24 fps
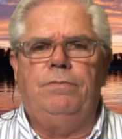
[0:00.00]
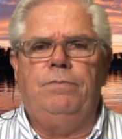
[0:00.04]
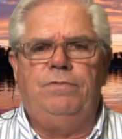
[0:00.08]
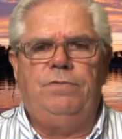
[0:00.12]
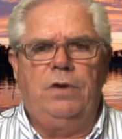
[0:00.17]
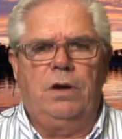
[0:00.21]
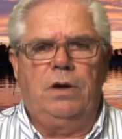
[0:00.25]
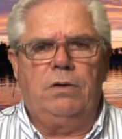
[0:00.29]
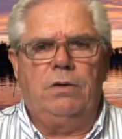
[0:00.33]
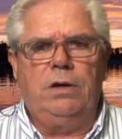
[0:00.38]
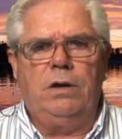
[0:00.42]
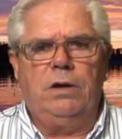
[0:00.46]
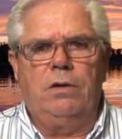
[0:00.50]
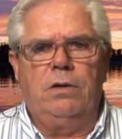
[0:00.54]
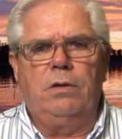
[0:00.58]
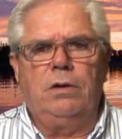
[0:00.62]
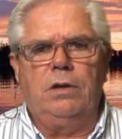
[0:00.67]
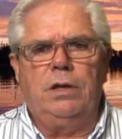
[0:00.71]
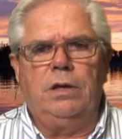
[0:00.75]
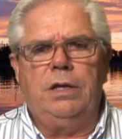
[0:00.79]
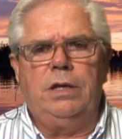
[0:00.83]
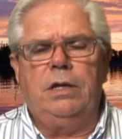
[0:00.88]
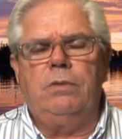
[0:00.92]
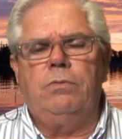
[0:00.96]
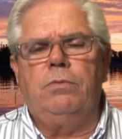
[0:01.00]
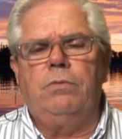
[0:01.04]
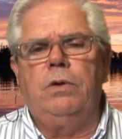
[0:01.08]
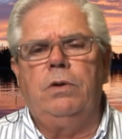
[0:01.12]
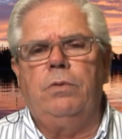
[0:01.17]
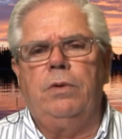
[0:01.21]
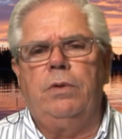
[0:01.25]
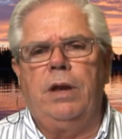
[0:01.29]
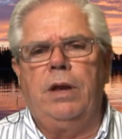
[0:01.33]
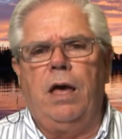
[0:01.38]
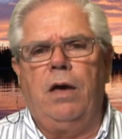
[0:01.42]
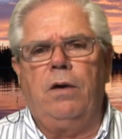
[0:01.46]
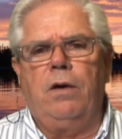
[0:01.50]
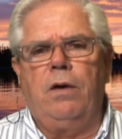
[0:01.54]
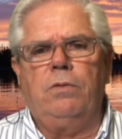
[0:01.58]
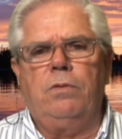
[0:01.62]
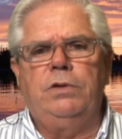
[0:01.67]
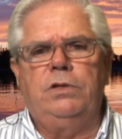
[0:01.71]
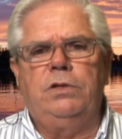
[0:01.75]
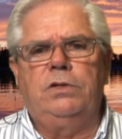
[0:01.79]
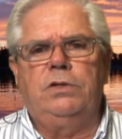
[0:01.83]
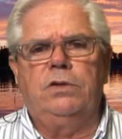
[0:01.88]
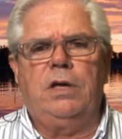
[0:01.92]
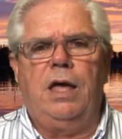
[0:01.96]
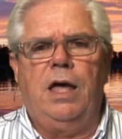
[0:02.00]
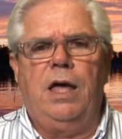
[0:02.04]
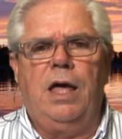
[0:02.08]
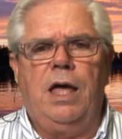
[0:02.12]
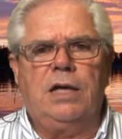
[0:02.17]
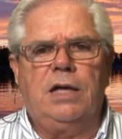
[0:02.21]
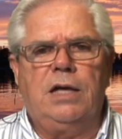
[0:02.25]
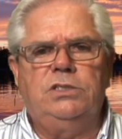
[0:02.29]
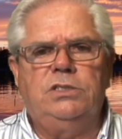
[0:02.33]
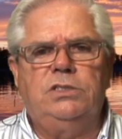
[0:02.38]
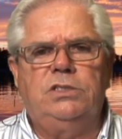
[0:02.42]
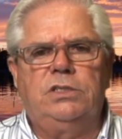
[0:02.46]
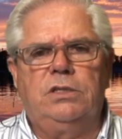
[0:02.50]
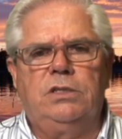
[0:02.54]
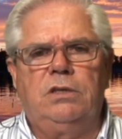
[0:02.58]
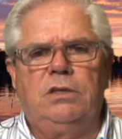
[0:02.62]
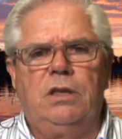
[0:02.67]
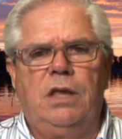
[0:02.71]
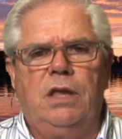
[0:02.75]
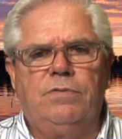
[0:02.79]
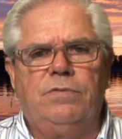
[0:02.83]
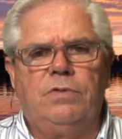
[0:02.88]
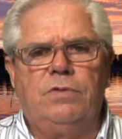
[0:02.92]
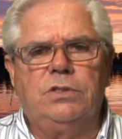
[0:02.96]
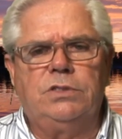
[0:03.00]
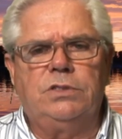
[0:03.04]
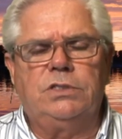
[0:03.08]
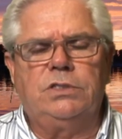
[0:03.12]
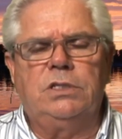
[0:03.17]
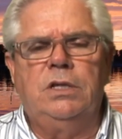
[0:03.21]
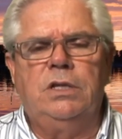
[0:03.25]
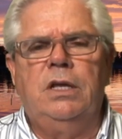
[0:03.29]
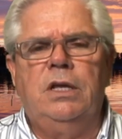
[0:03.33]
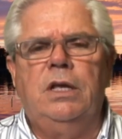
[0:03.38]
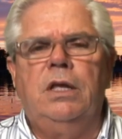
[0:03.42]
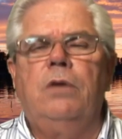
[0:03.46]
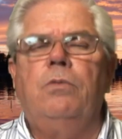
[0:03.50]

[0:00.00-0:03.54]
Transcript: up very early, we went out, we took oxygen levels.